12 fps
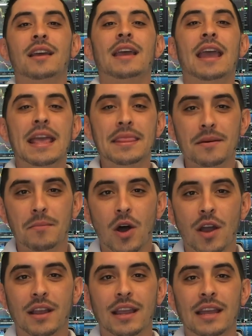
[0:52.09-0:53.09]
in the
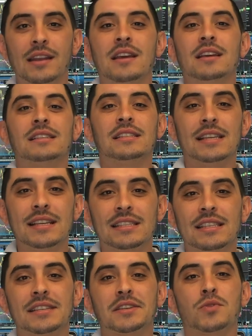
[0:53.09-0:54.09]
market since
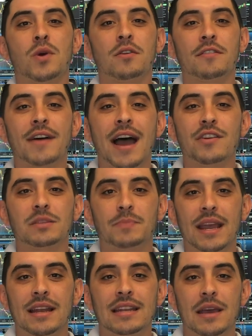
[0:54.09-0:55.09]
this coronavirus
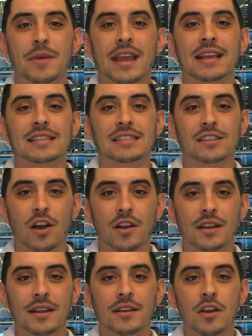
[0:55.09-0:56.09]
pandemic has
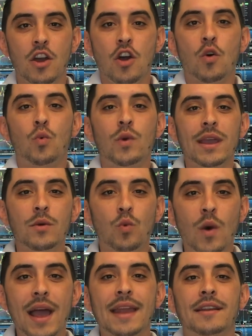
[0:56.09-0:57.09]
started. We
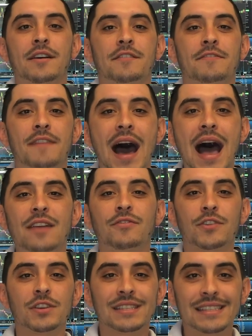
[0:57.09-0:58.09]
went 5
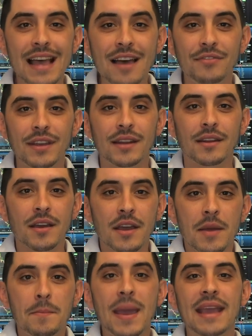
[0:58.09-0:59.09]
for 7,
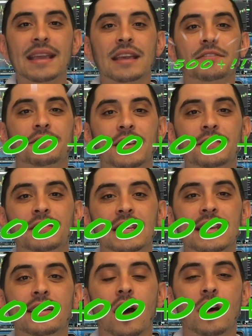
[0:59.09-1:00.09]
making
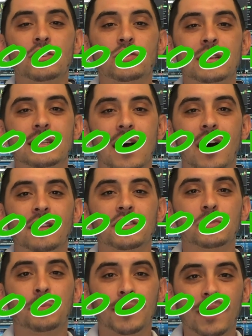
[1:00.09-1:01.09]
$1,500
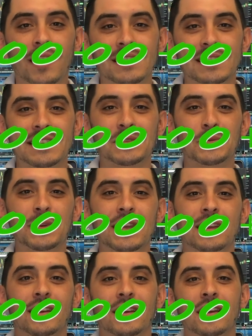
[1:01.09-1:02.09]
plus this week
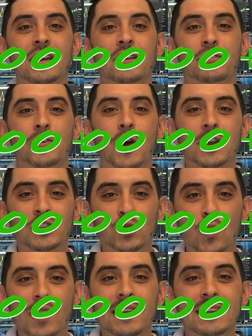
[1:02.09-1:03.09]
for our
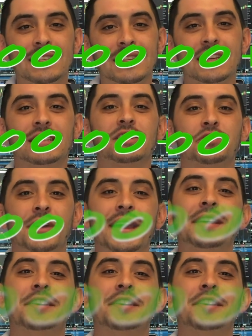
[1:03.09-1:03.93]
26th straight